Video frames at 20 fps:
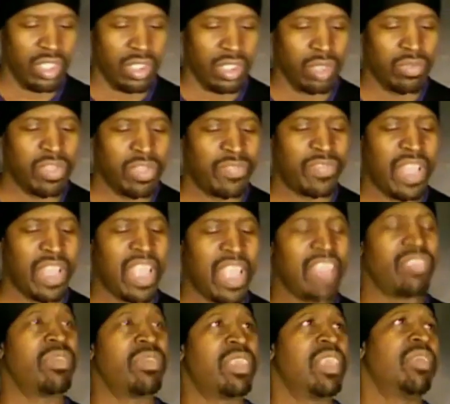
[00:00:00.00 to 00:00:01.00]
and we
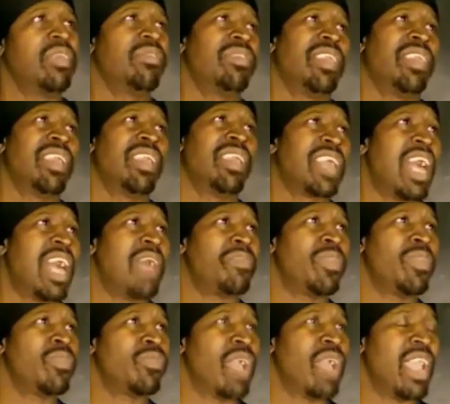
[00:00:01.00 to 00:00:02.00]
find you guilty of
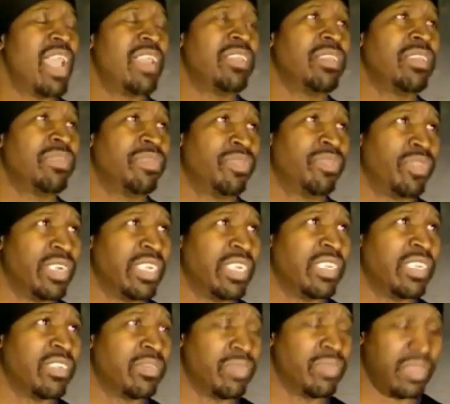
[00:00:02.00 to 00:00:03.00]
copyright
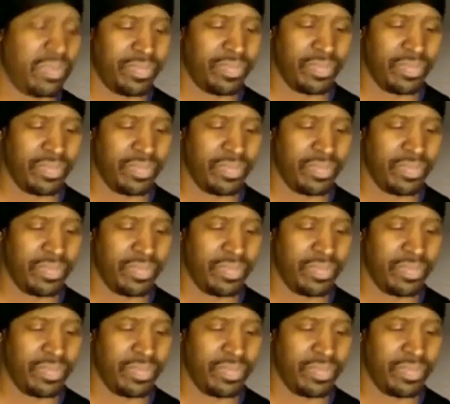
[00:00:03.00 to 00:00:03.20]
infringement.